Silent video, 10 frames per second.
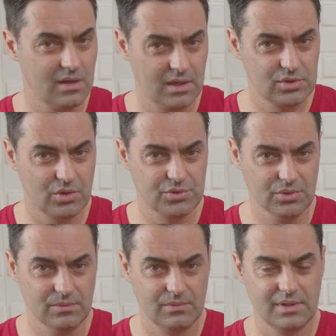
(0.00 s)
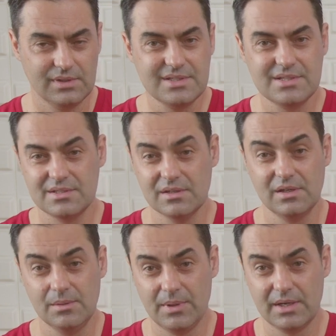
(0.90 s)
I told you, this is the
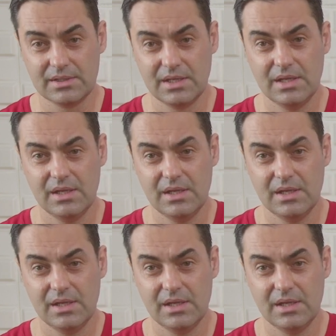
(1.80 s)
ugly part.